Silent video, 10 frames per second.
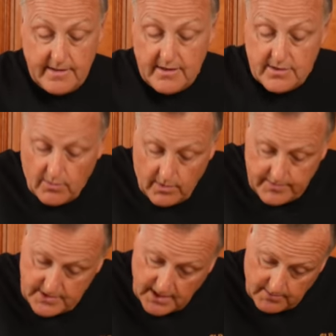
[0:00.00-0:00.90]
So we'll
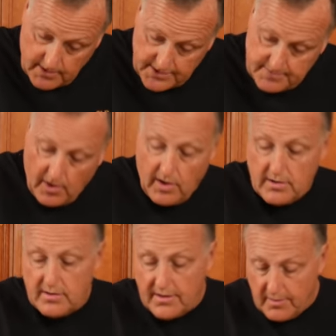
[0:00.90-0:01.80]
cut them a little
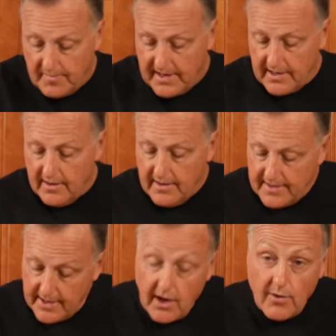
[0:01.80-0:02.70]
smaller, a little bigger, and
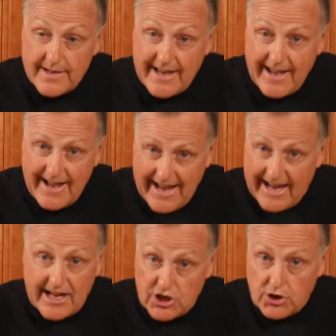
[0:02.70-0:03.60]
then I always
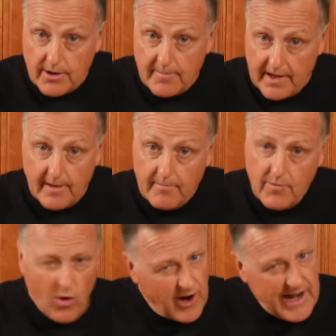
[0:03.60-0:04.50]
hand trim them
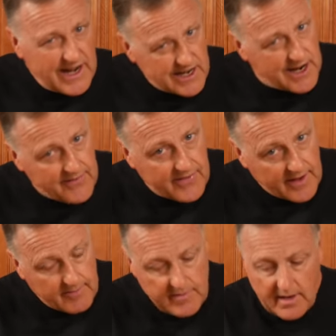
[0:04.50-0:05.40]
or hand cut
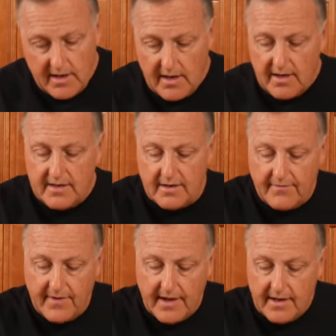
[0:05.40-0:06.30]
them to
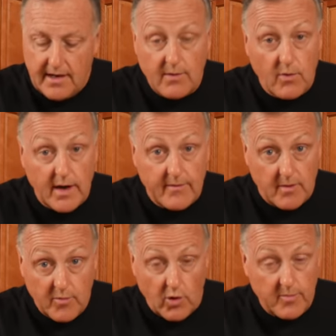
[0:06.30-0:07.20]
fit in whatever
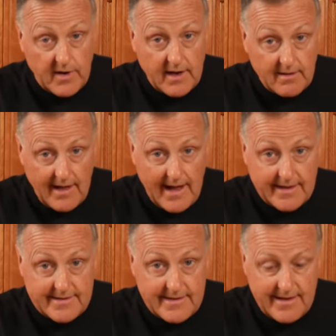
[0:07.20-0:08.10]
appropriate
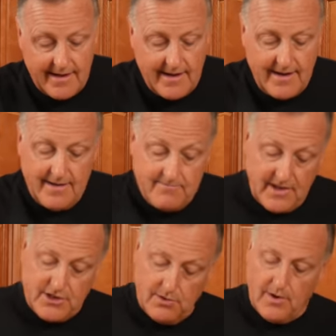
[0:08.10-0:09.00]
glass
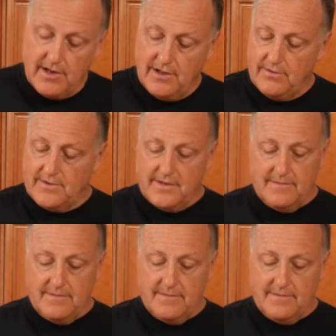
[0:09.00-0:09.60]
that you want to use.